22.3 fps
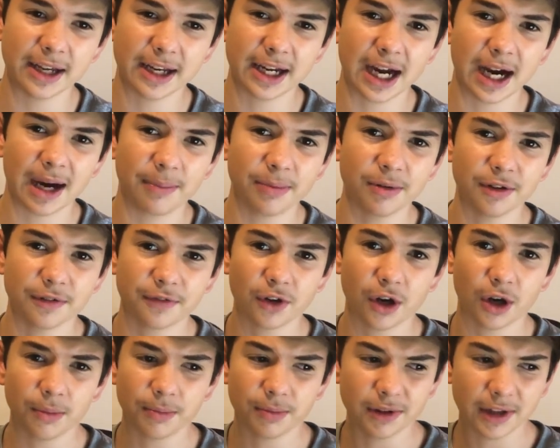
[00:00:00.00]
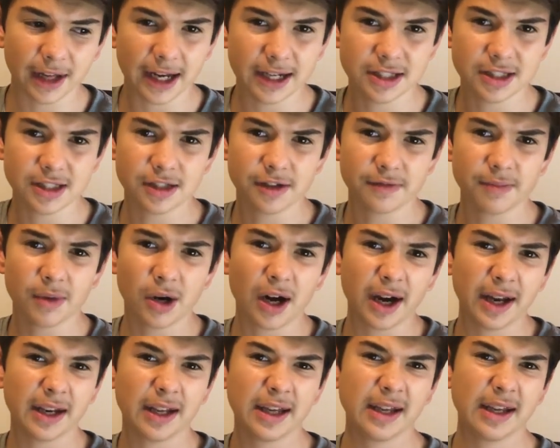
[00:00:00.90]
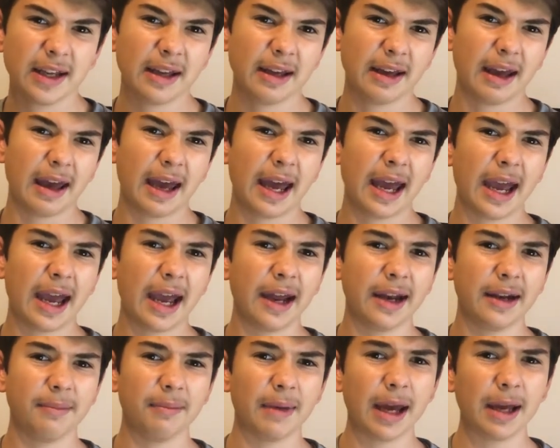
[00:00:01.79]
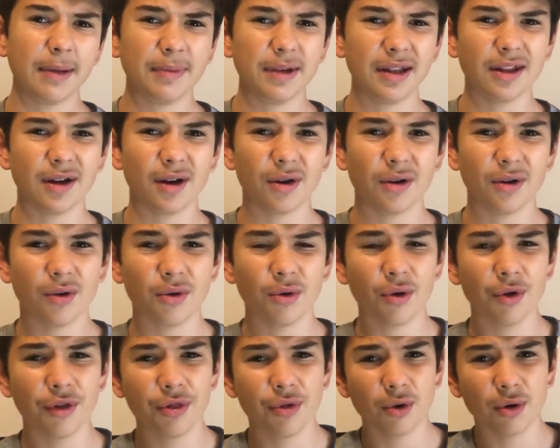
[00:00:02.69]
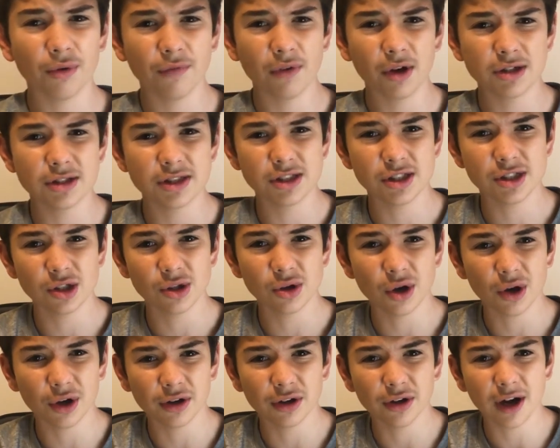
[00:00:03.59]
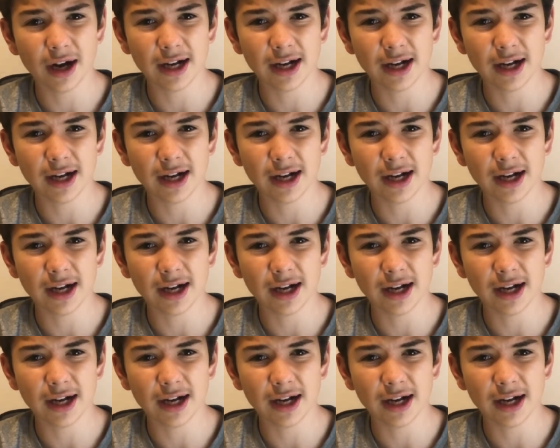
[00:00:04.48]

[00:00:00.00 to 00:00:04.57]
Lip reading: in a couple of compilations of mine, and maybe the Hawthorn versus Geelong